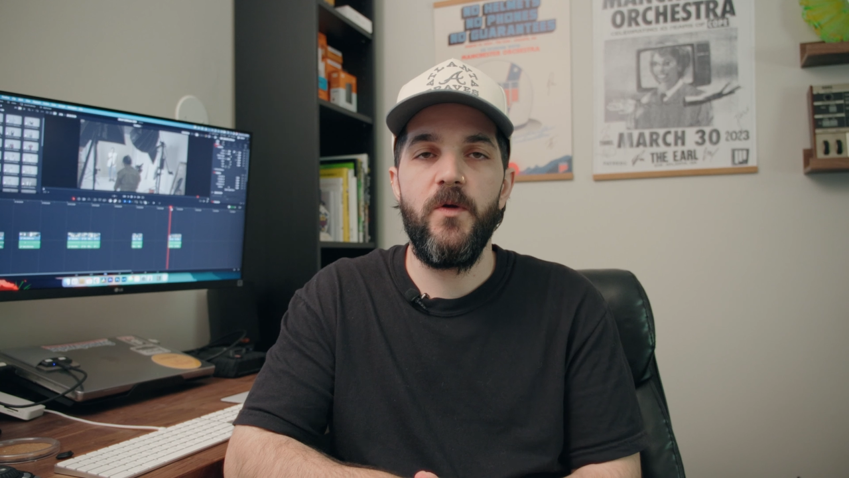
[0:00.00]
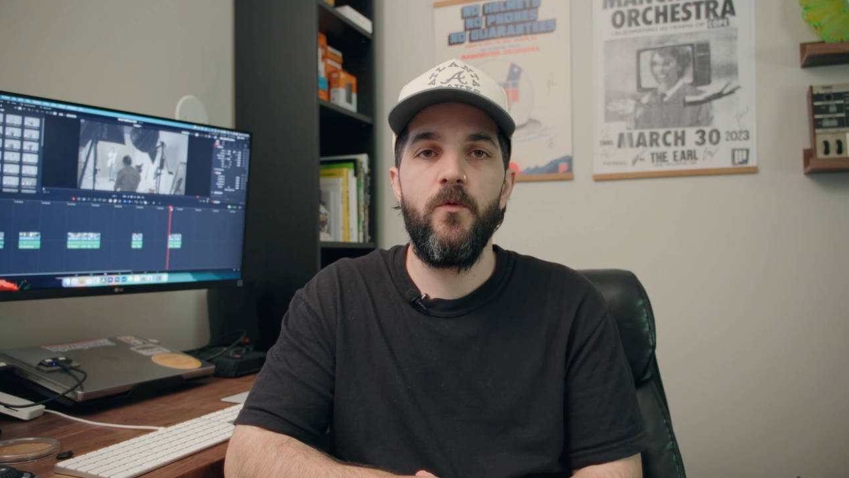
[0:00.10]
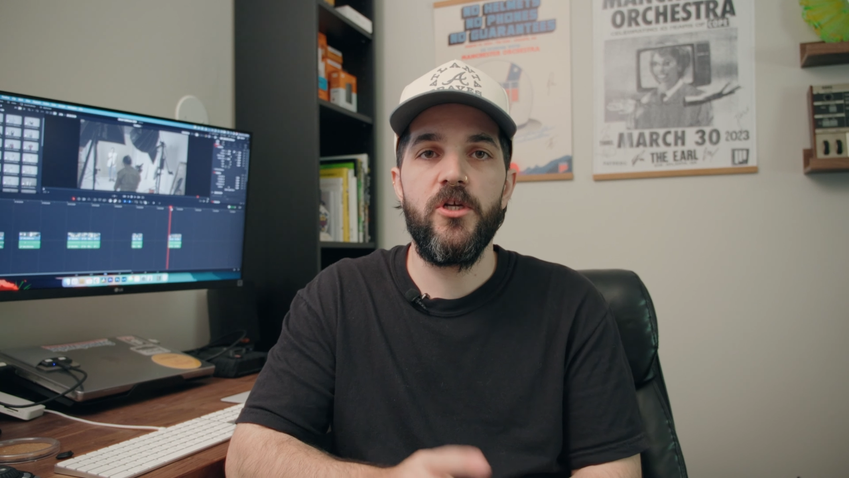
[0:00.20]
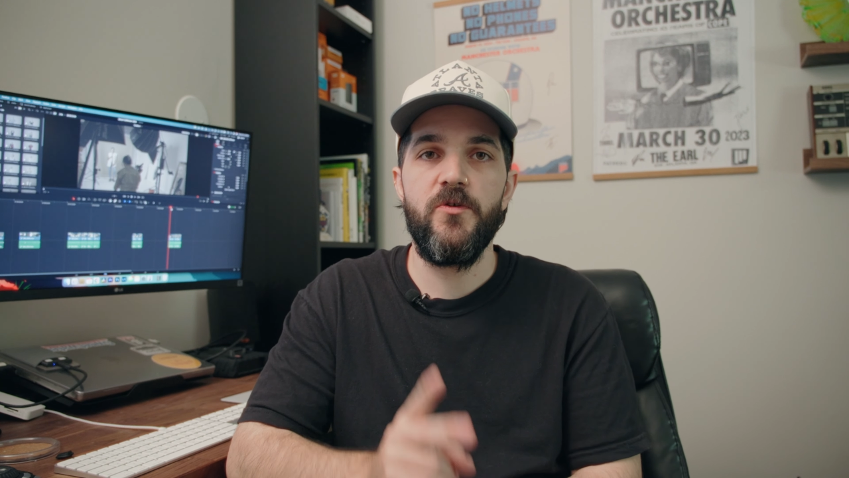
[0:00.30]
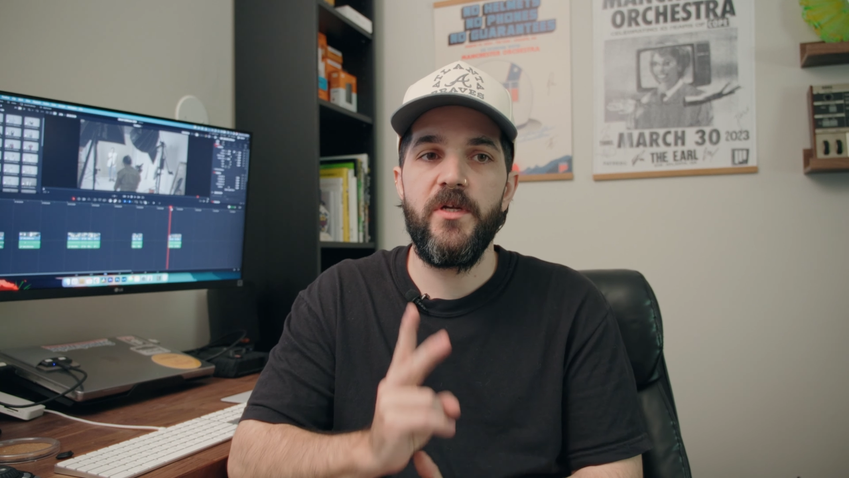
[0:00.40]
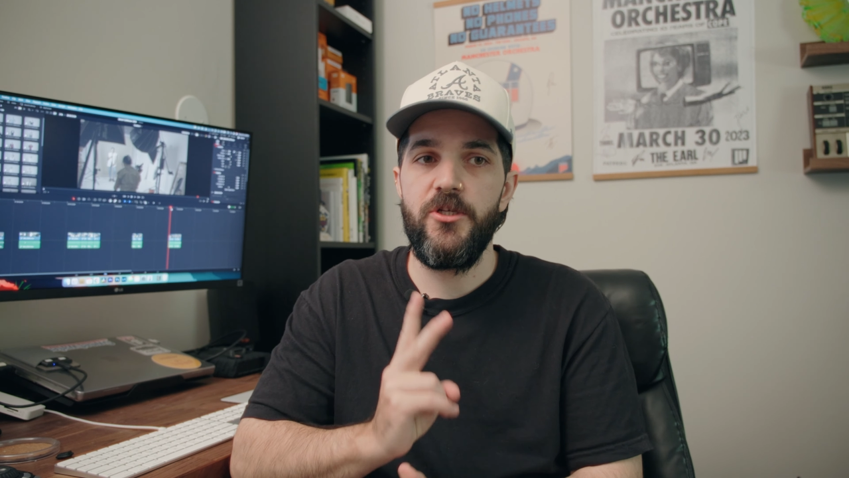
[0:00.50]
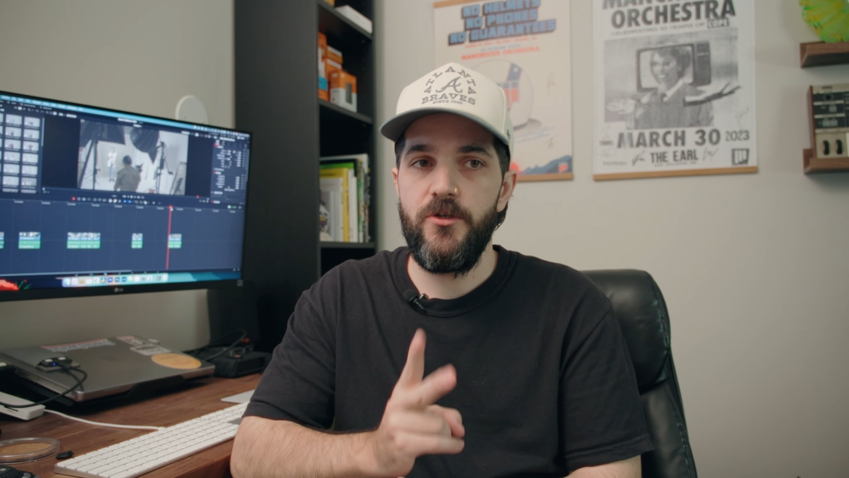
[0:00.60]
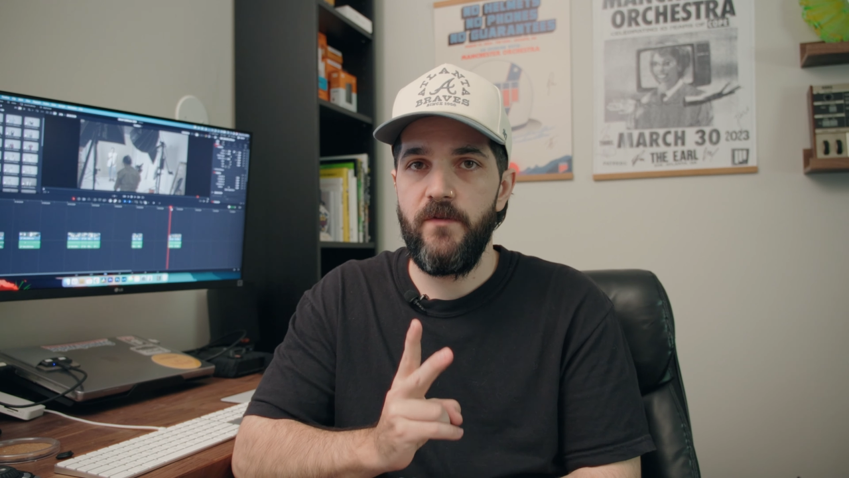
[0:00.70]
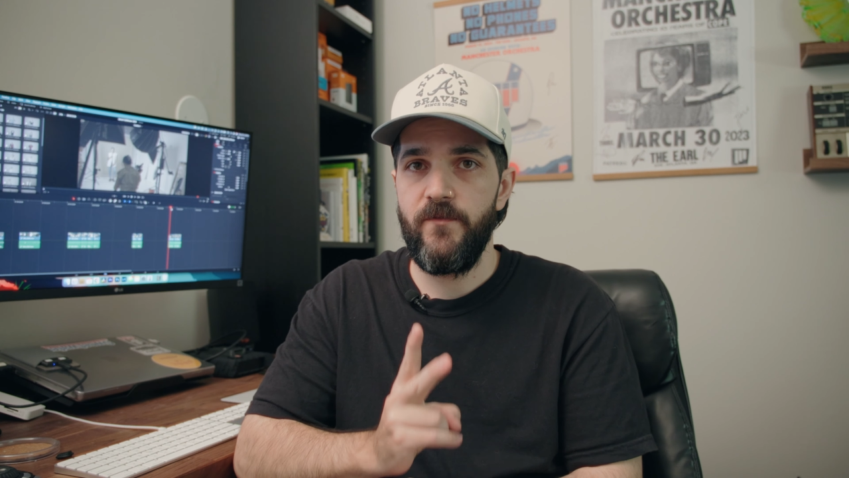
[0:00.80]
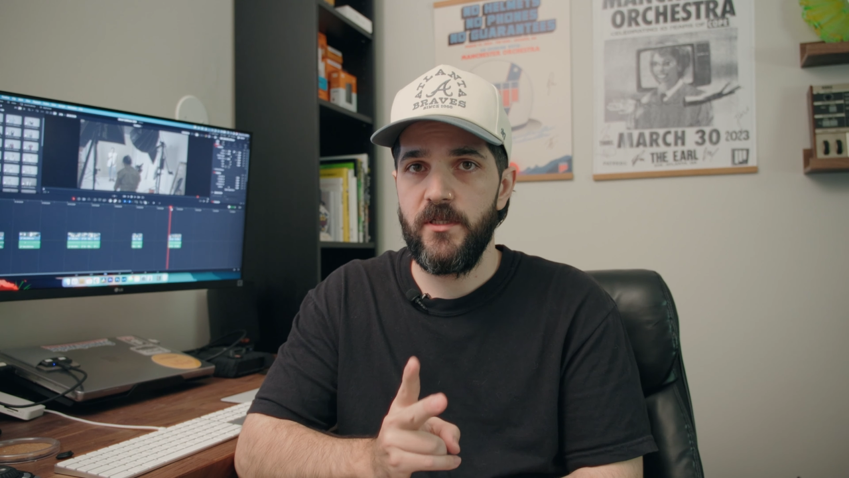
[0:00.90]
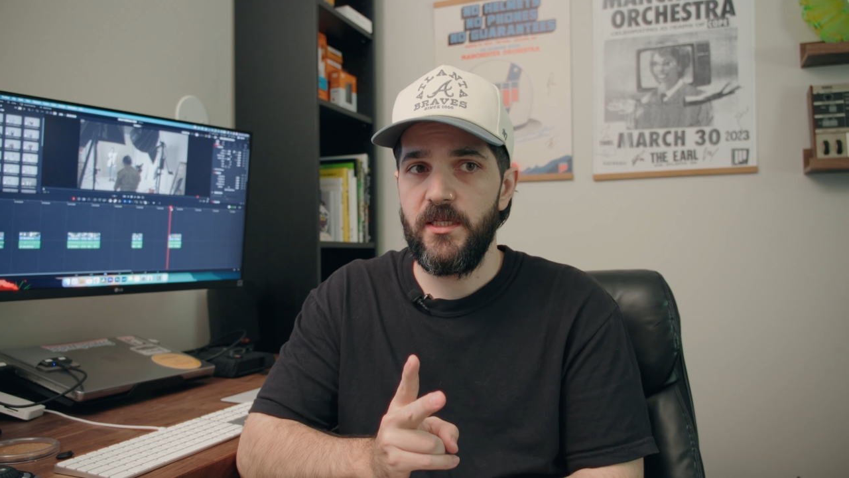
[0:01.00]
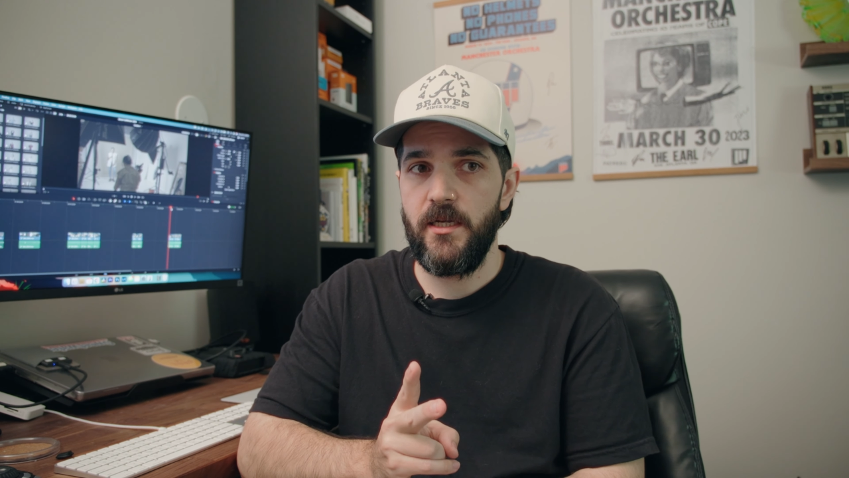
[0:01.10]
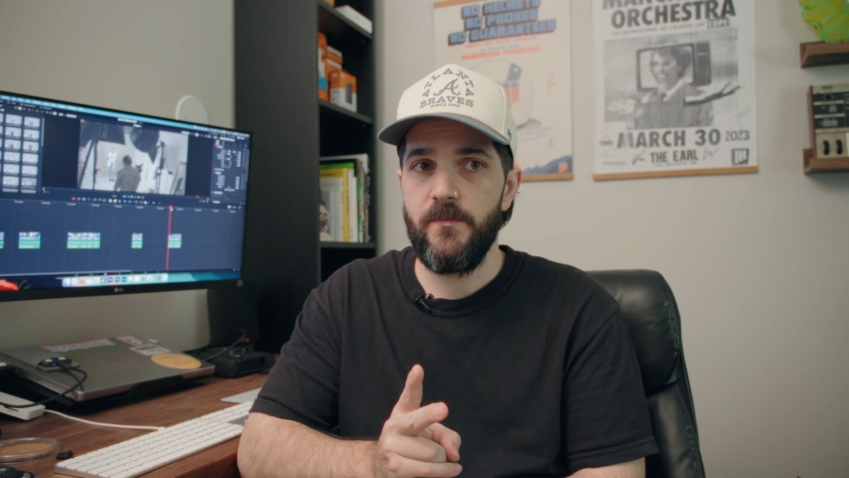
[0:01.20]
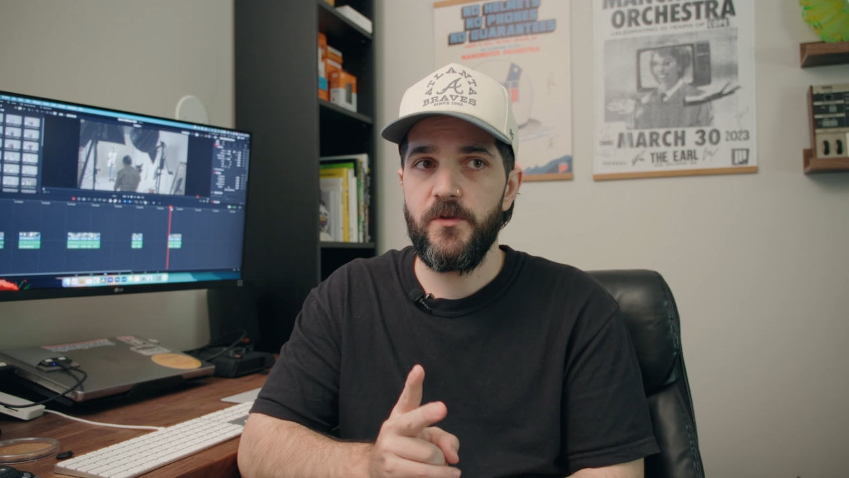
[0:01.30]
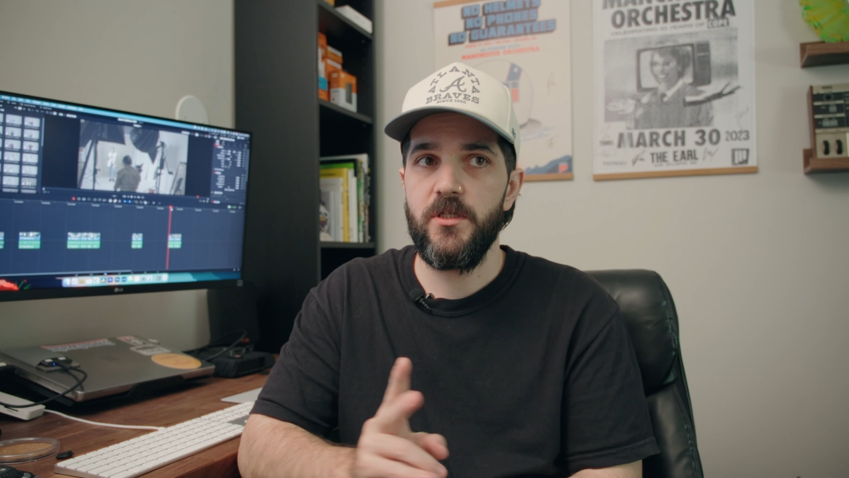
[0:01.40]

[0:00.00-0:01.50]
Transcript: we were doing 2 different setups.